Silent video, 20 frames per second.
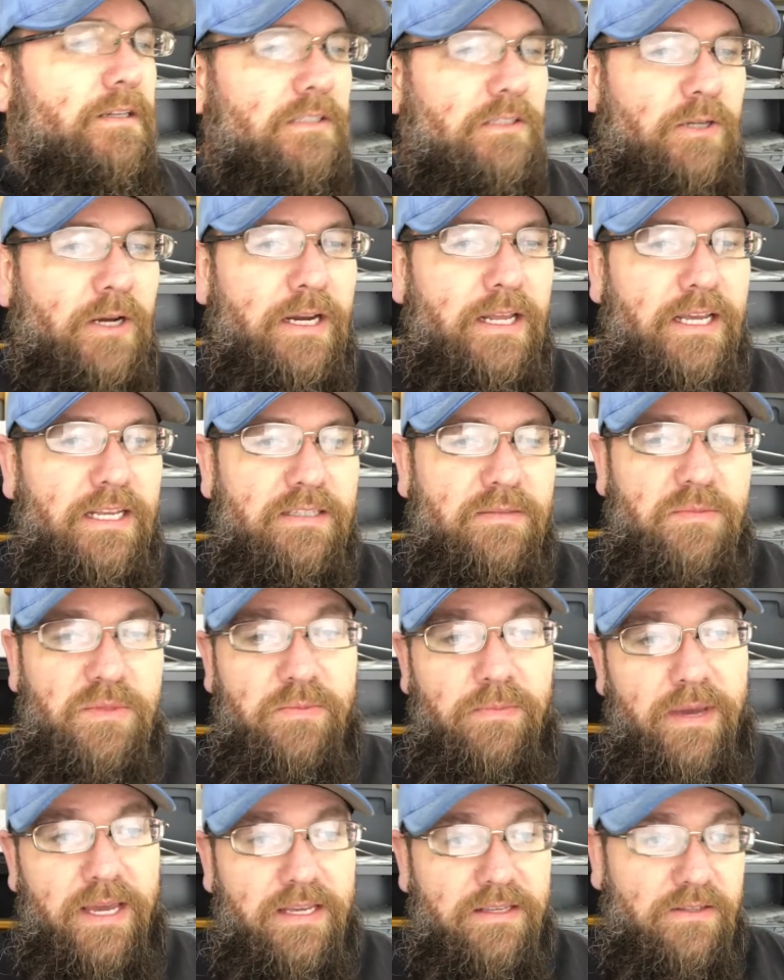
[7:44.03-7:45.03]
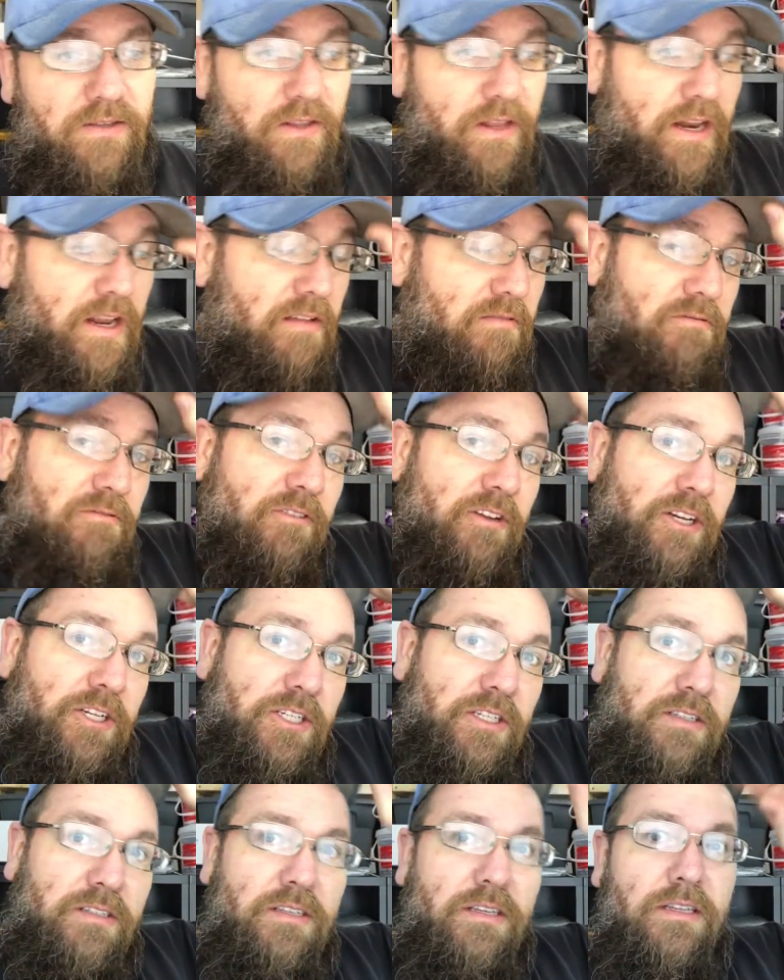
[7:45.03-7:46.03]
Trying to get some space so that I can finish
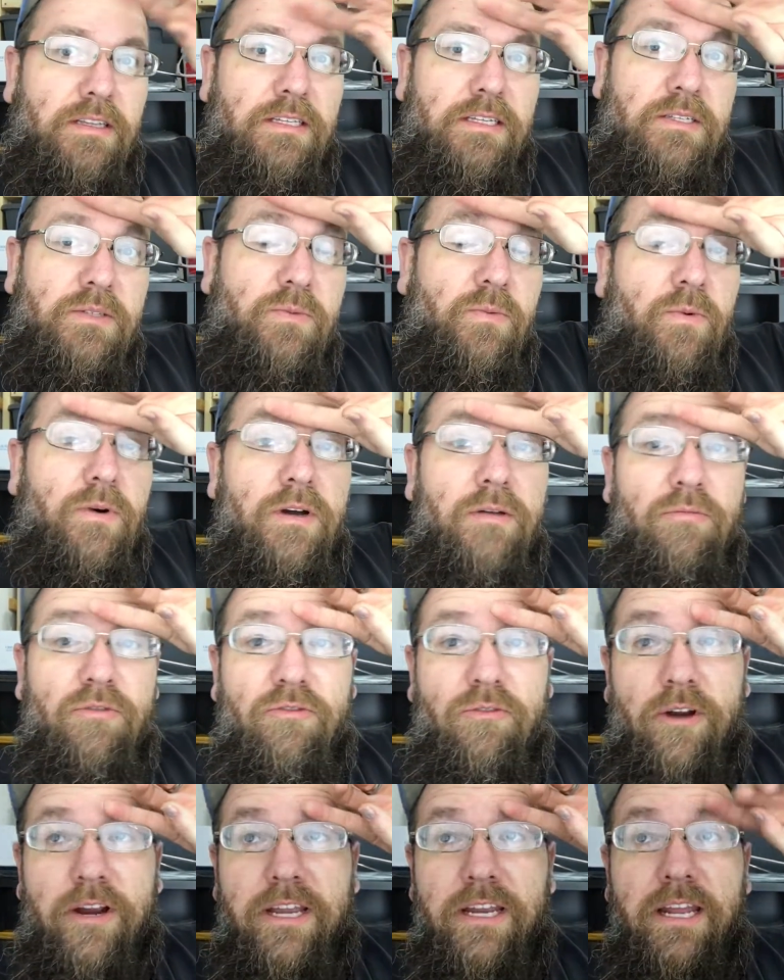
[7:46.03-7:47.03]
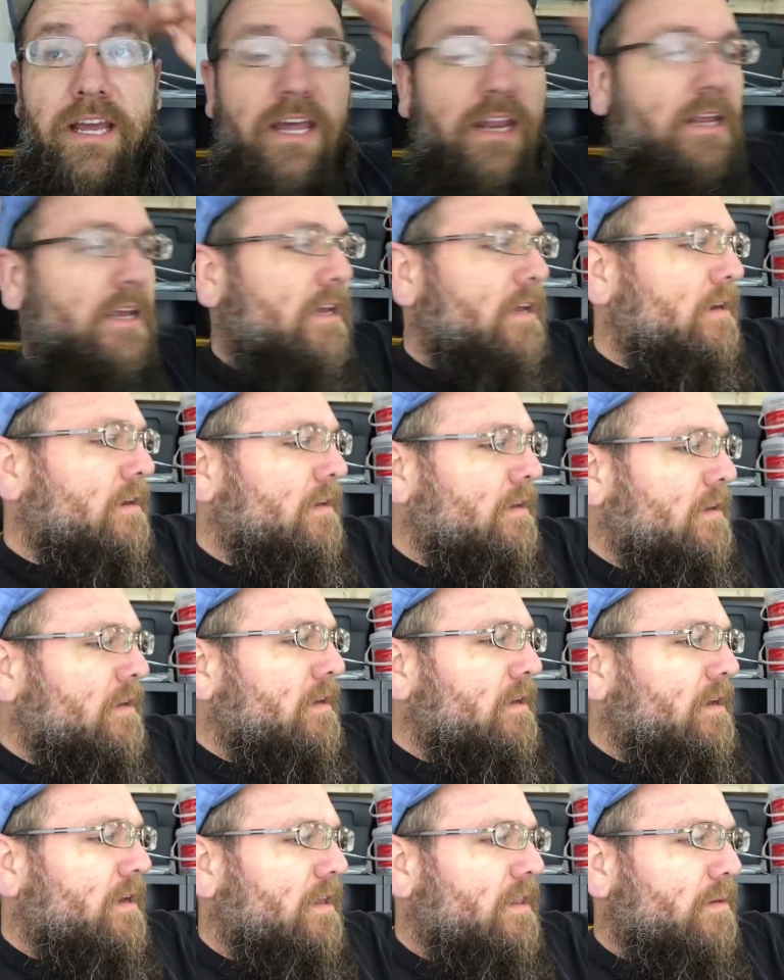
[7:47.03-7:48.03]
this at least one before I can head in.
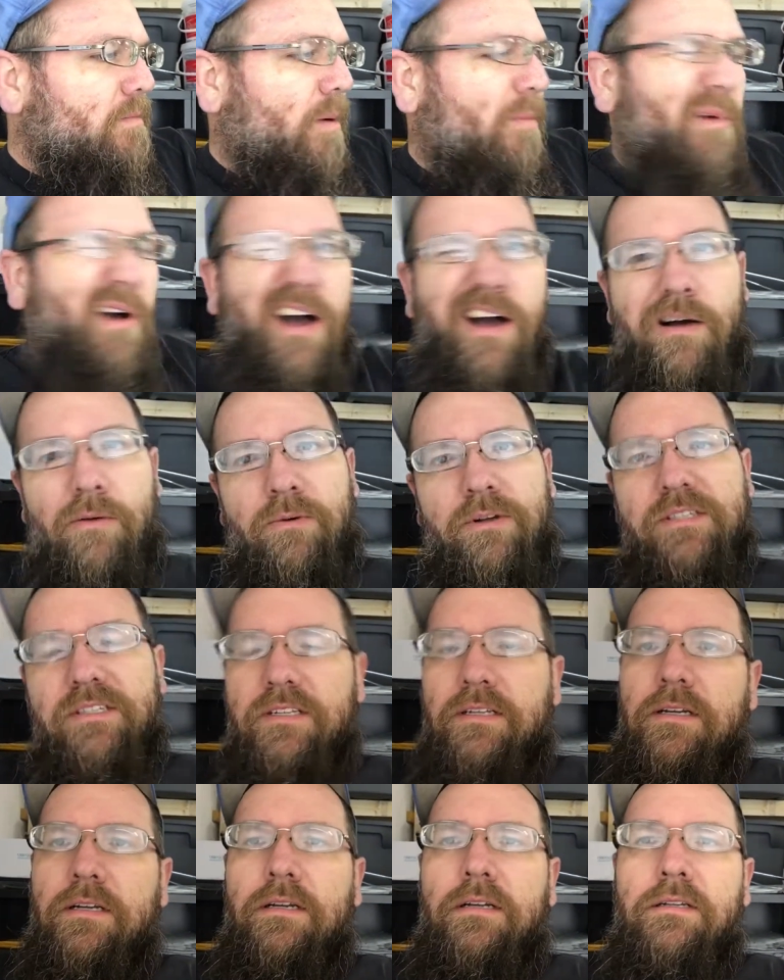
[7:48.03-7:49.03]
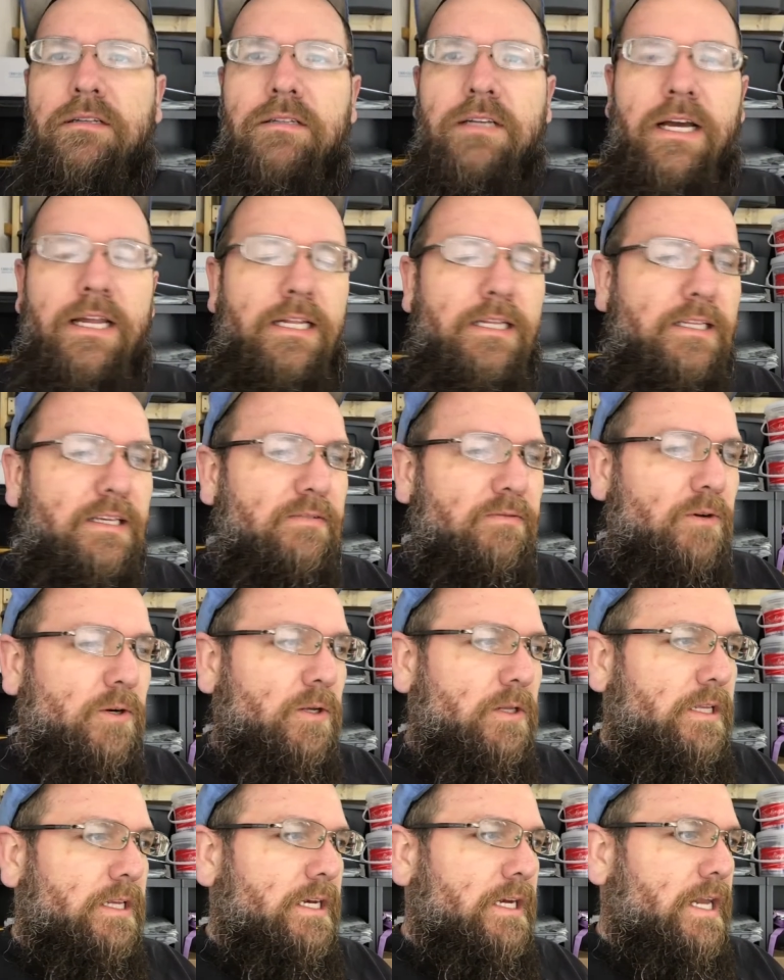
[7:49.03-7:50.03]
I think my mom wants to kind of leave
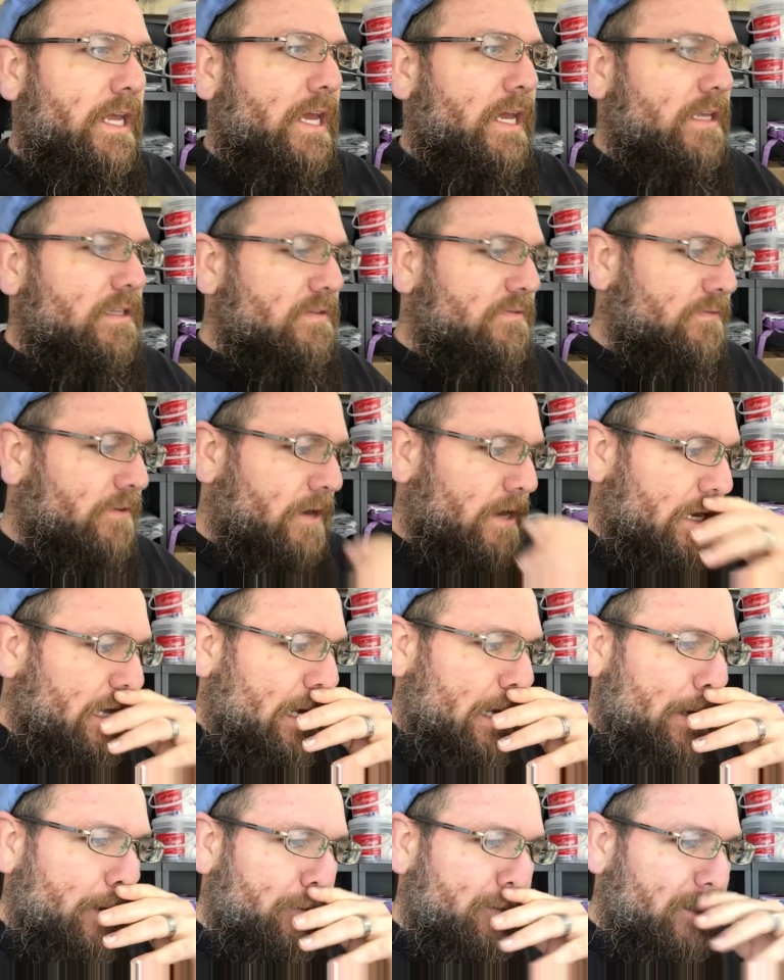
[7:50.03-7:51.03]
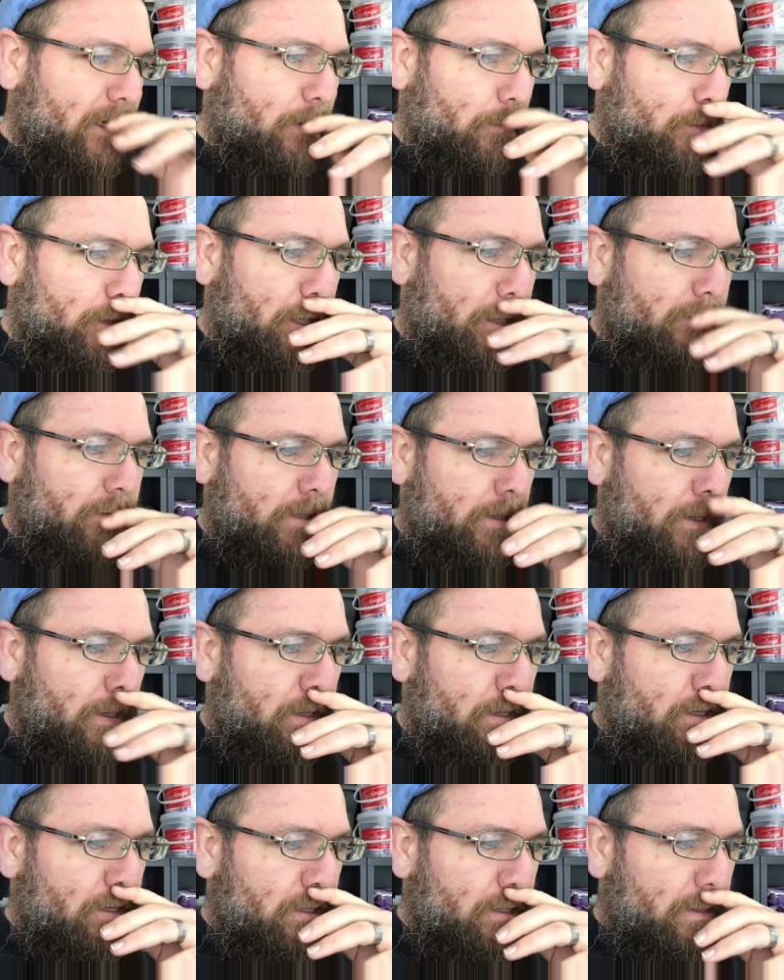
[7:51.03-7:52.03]
early today. It's Friday, which I don't blame her.
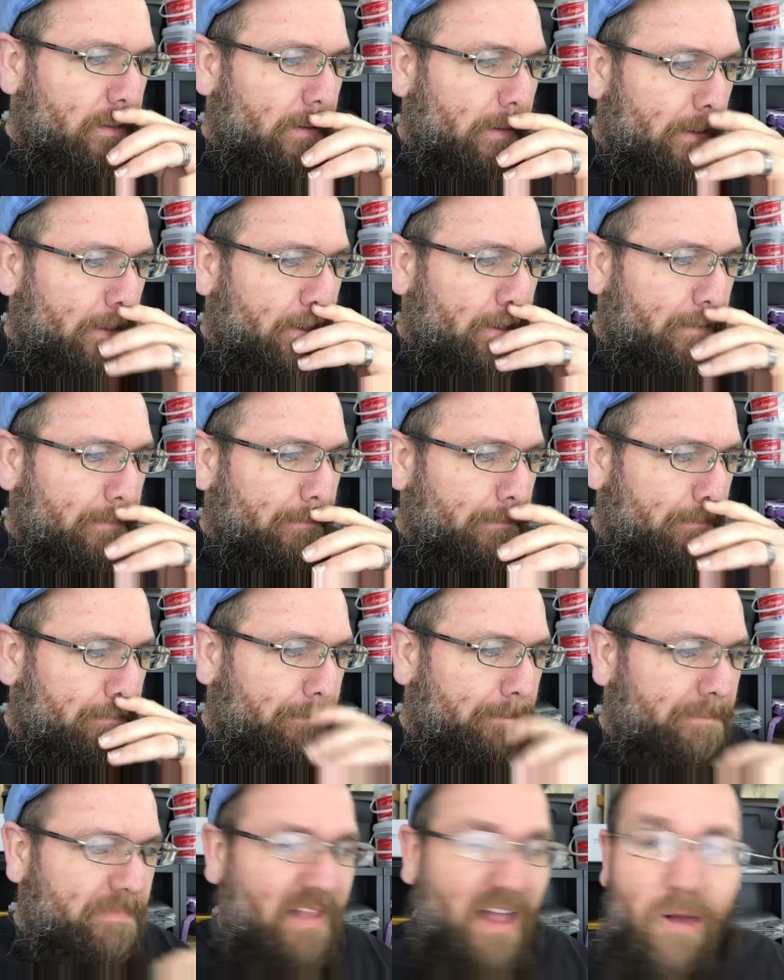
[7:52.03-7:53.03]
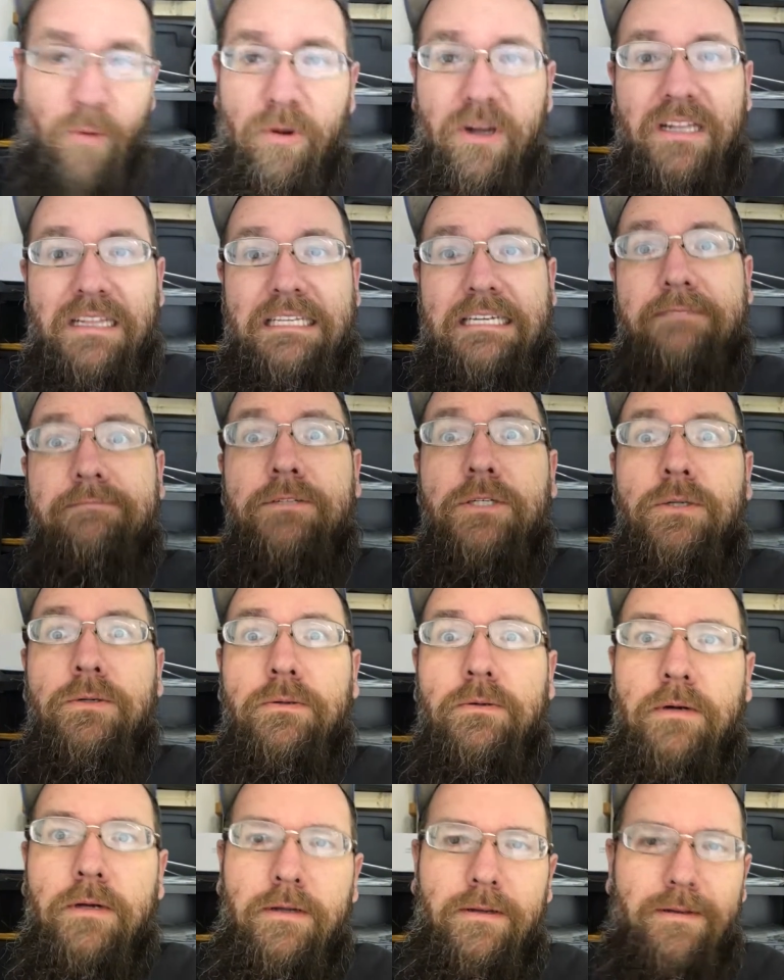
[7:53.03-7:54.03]
I want to leave too.